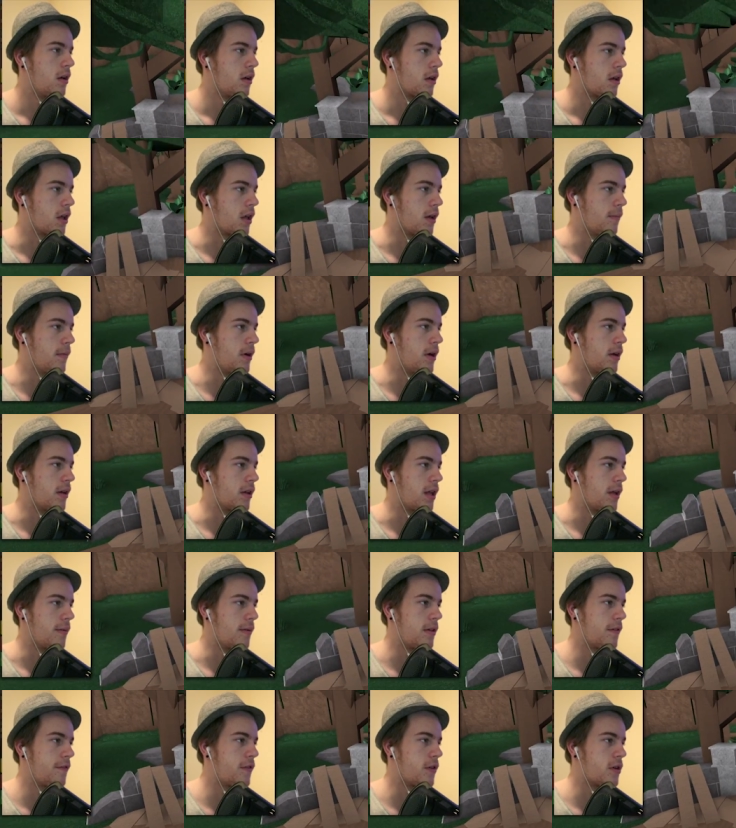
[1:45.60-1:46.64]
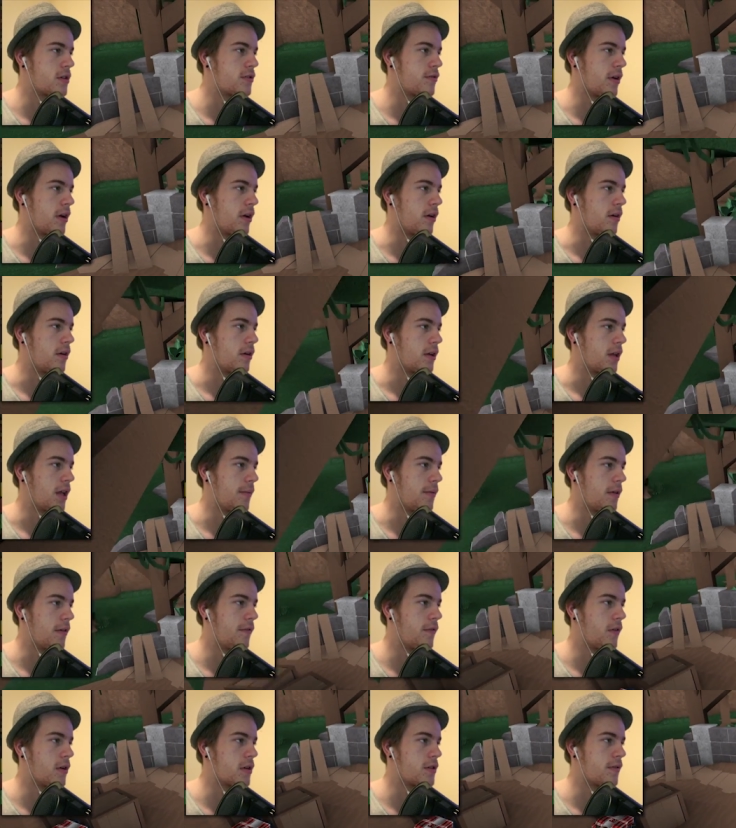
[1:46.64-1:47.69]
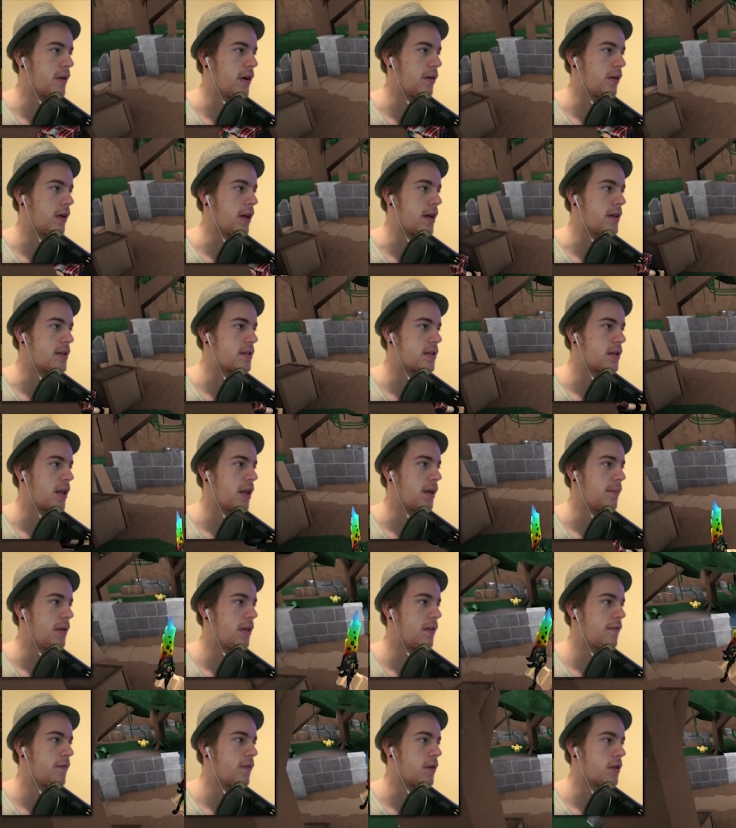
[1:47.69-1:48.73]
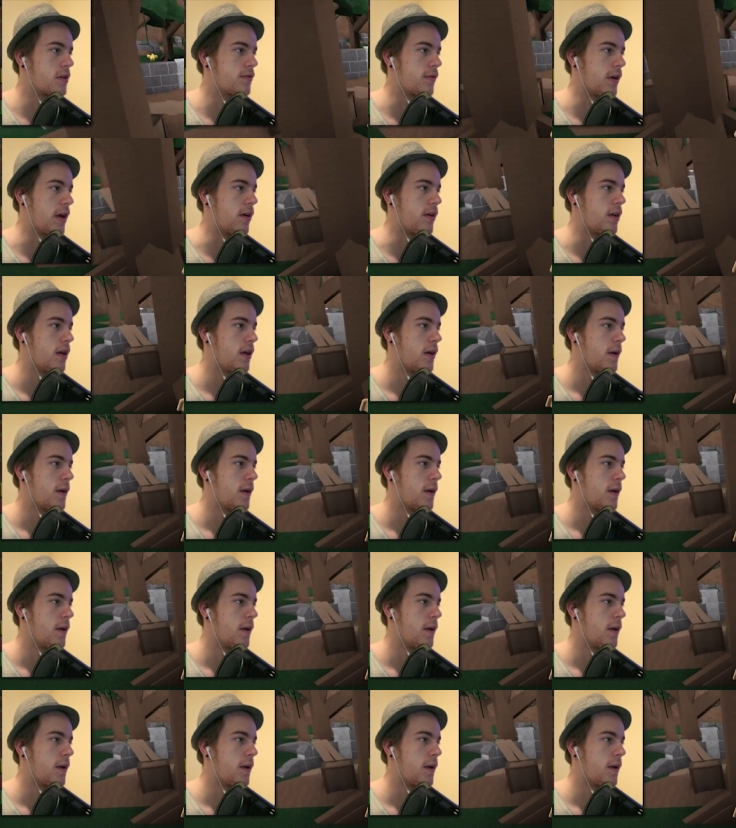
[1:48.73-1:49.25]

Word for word: Come on. Give me the first round. Give me the first round, guys. Give me the first round.